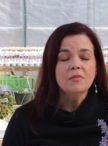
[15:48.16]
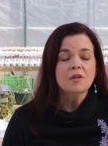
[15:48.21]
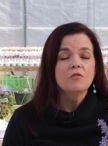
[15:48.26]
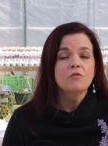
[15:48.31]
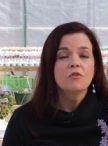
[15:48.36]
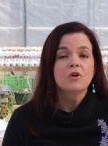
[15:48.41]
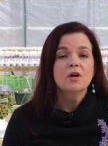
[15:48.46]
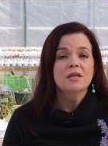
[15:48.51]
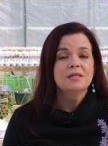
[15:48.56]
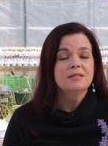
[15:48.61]

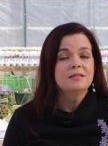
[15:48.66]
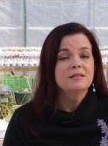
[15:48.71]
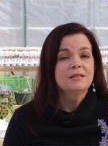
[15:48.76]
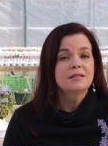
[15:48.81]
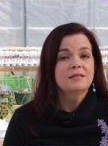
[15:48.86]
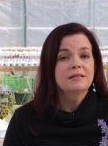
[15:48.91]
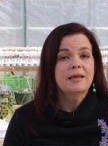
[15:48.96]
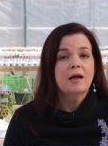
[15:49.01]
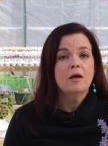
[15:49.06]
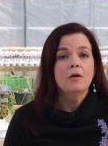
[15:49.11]
for us in the
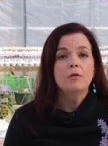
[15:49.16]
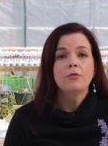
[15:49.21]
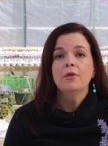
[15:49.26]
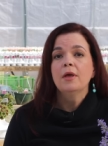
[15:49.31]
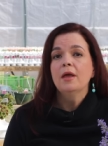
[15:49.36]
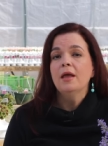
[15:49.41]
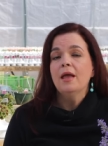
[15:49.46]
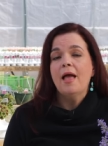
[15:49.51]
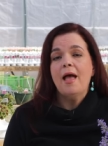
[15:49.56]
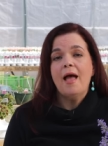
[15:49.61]
South,
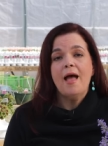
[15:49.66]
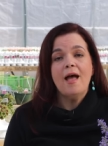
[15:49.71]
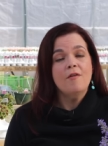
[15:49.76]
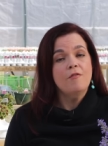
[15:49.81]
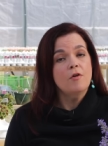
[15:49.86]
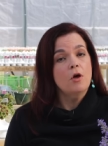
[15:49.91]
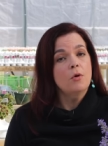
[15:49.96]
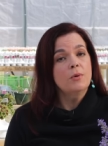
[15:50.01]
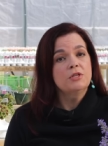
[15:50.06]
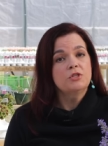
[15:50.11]

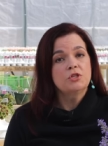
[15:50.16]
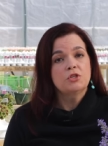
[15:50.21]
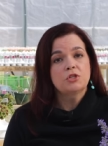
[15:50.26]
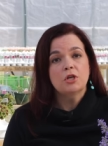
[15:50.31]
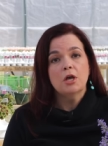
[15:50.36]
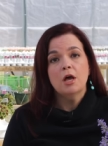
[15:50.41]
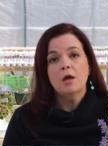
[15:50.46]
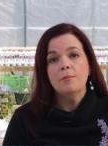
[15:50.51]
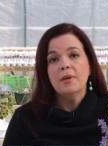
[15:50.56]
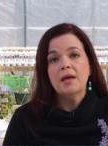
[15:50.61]
I've always just
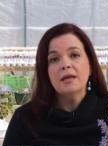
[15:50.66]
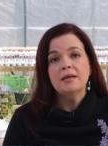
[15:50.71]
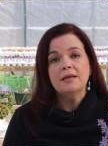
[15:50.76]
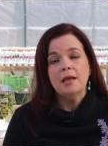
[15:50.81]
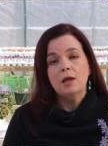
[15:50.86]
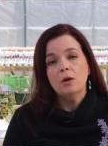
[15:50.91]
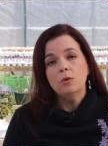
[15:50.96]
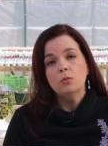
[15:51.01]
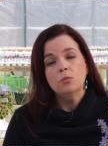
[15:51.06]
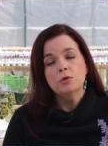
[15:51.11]
cut mine
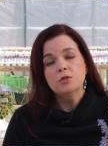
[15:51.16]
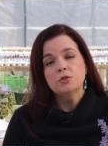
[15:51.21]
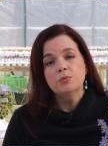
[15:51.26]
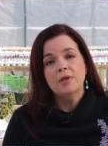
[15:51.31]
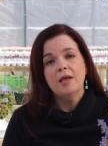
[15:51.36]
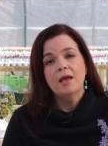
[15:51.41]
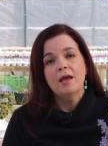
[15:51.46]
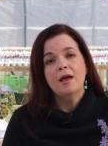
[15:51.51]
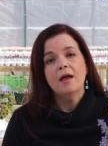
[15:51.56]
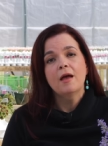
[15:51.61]
down once we
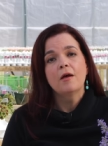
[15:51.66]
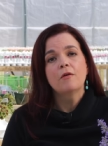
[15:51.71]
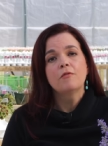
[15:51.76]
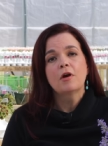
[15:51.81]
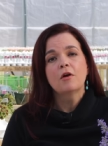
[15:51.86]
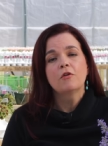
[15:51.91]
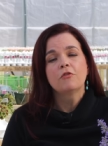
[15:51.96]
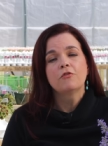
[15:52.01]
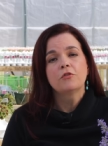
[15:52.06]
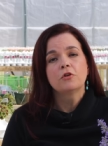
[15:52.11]
have
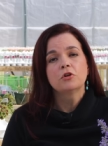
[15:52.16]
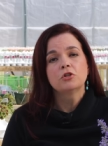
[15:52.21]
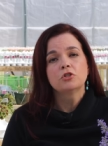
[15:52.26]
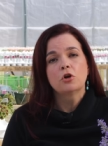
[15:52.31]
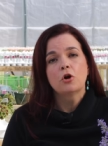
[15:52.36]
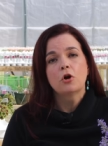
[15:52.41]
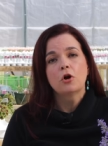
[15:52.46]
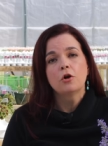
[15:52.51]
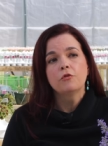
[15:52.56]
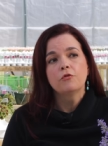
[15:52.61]
our first
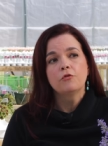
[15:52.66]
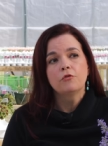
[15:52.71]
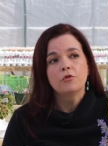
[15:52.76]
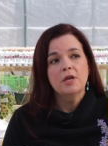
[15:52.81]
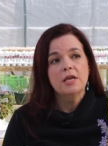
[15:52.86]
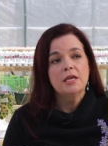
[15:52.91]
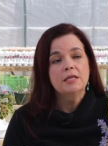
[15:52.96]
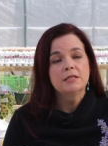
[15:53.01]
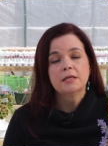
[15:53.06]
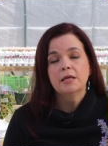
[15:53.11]
hard
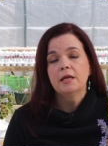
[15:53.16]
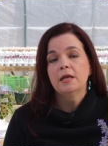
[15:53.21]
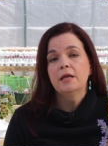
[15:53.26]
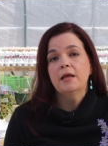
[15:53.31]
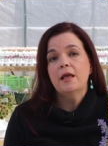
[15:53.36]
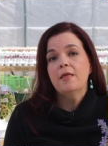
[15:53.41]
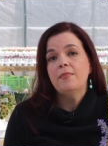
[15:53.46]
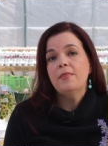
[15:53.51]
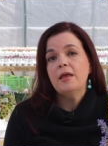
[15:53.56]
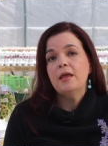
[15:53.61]
freeze
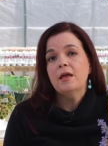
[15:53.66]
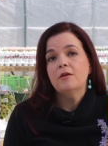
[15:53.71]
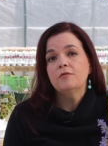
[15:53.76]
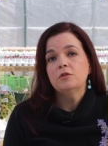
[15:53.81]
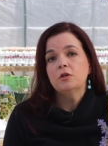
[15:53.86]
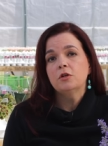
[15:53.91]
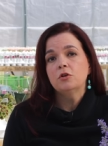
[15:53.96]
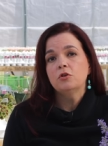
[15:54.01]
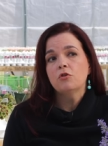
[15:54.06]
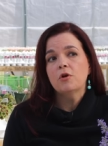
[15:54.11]
and they have
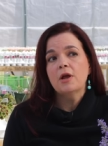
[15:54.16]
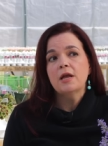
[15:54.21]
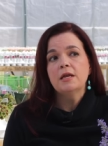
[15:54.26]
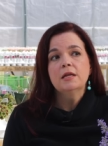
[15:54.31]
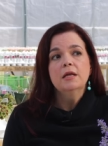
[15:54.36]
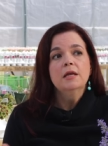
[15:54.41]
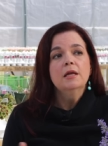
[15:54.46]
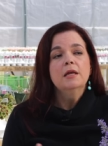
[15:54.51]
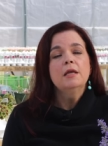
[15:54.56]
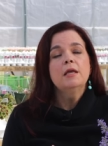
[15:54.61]
done great.
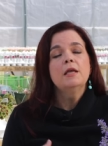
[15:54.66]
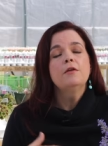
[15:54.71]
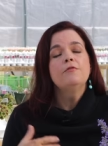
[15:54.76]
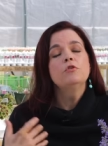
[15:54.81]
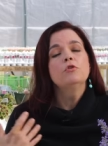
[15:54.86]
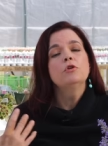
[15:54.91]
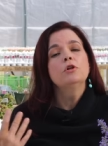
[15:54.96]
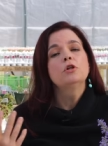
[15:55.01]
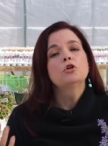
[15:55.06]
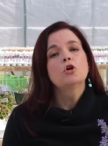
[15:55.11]
If
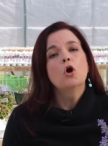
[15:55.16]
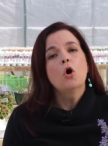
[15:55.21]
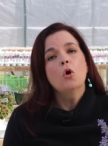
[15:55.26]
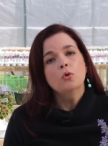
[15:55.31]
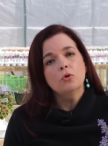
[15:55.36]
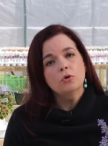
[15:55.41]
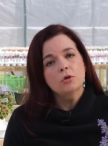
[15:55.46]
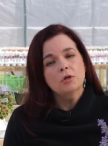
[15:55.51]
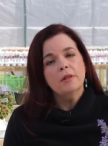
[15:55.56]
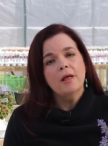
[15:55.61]
you're in a
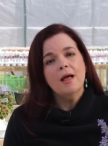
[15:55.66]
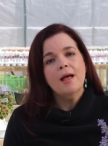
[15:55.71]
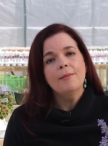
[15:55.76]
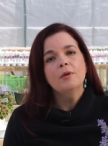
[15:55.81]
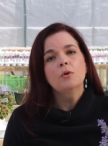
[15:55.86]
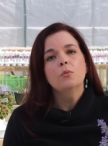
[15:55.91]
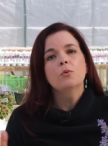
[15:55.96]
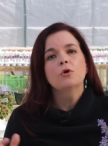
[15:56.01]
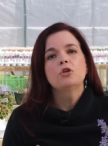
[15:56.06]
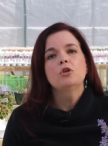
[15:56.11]
colder
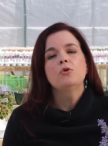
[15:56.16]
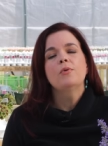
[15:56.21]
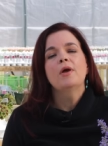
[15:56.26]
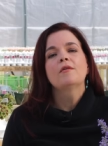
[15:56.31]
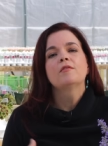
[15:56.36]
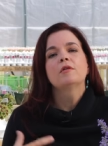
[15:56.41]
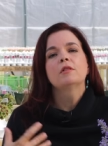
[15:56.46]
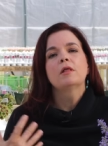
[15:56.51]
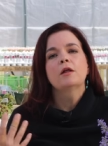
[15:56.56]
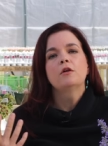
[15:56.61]
climate where you
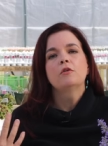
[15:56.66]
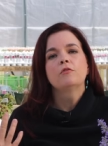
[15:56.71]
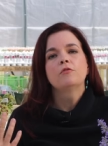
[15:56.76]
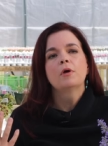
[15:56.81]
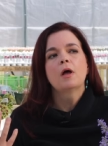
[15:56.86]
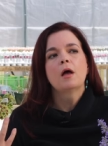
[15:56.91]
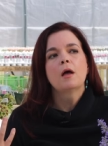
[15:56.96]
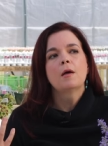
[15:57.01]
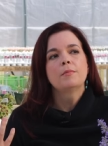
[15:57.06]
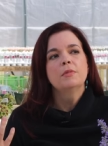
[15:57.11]
have a lot of
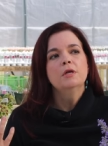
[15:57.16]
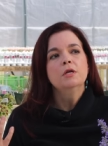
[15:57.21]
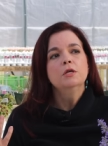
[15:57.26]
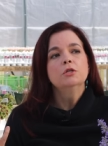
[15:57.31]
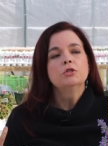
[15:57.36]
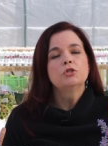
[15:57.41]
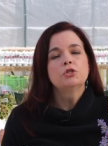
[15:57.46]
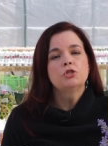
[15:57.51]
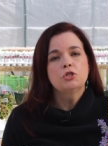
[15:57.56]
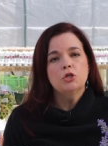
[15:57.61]
um,
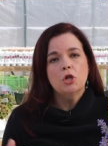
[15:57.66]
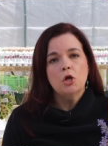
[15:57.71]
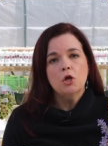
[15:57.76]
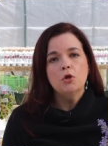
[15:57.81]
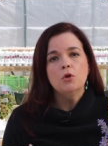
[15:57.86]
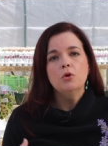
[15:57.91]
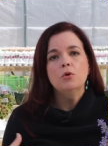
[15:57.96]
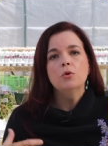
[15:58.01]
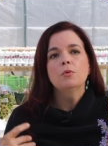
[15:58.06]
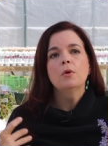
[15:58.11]

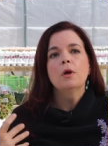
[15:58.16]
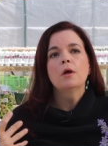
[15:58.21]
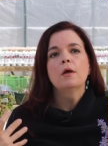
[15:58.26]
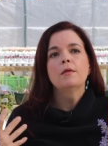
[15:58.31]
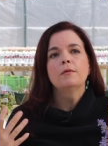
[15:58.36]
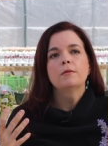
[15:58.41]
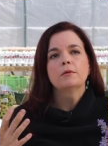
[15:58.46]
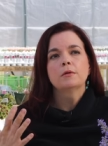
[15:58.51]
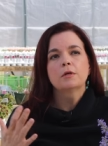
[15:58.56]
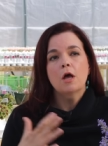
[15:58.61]
snow
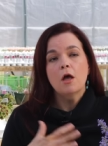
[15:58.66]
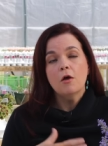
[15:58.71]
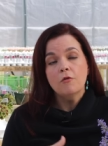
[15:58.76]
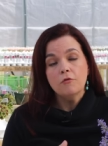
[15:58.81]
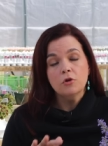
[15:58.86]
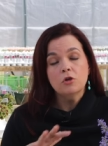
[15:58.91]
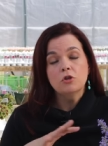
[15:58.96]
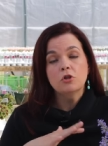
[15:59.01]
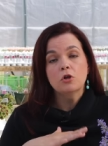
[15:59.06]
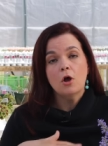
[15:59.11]

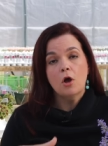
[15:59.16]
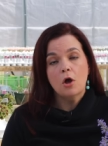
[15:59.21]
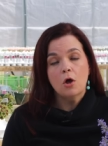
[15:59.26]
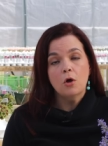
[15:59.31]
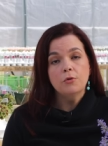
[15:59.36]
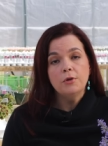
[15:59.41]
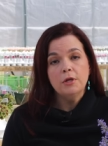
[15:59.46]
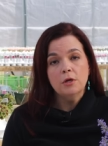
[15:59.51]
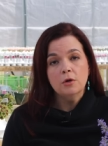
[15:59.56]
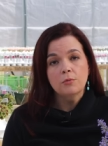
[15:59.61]
coverage
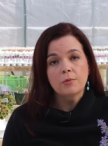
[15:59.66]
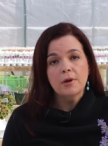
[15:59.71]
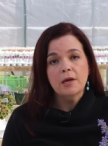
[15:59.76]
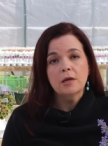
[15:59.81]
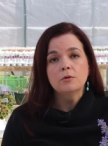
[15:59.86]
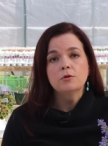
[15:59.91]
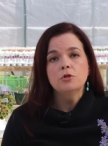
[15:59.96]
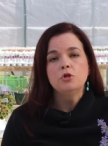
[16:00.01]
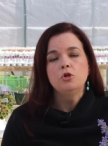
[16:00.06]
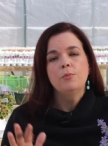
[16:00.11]
all year
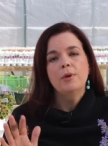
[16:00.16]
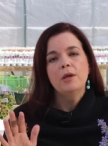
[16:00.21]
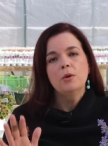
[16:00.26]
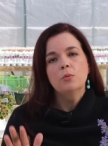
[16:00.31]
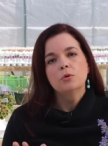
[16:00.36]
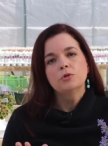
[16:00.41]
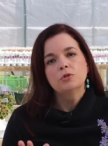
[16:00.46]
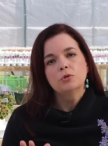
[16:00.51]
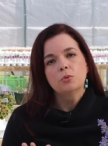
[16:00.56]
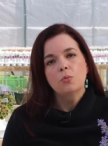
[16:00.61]
round, you may
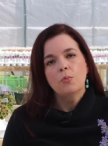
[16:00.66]
want to